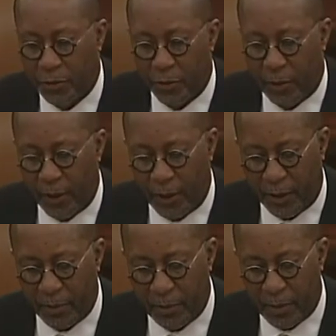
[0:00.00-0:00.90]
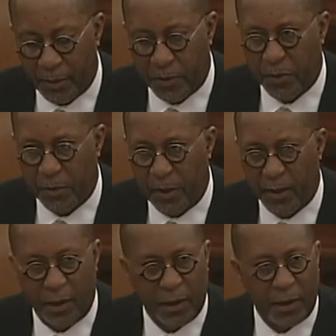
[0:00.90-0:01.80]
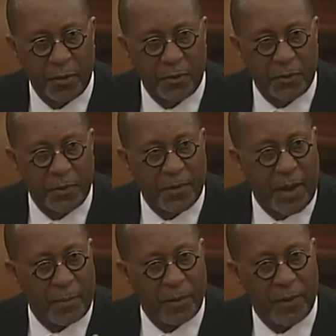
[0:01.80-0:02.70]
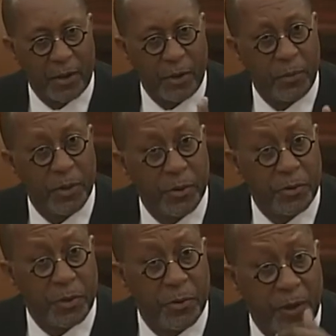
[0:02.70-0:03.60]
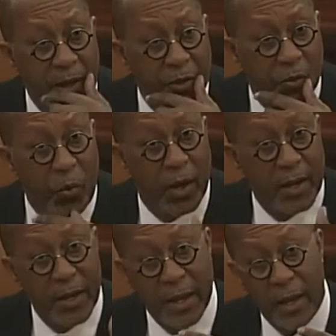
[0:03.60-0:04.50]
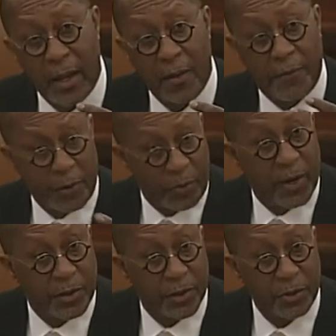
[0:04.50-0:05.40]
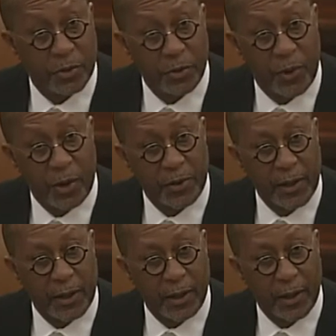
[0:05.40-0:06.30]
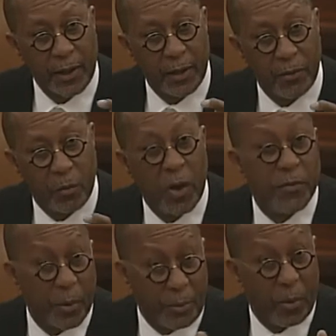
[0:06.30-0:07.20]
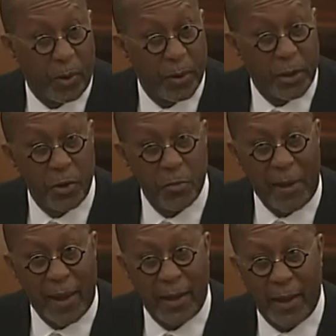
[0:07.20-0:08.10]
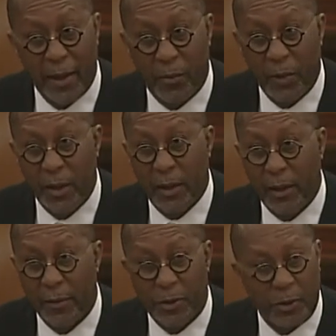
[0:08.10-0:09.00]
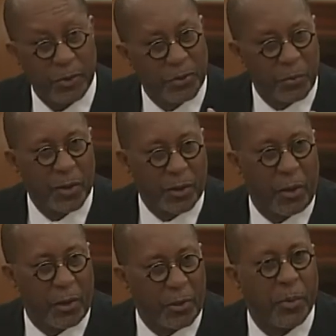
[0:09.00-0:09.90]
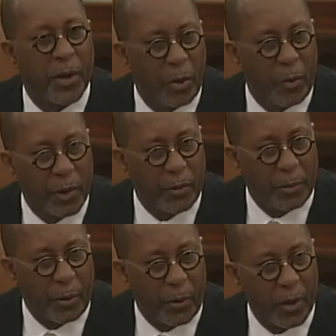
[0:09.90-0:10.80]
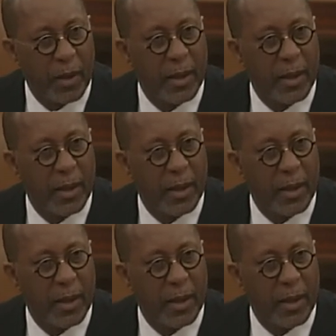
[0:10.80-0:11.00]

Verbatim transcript: story here, Mr. Smith, and in the interest of time, if I could, we do two things. One, for the reasons you articulated, one report that you mandate we deliver to you is what's called a 301 report,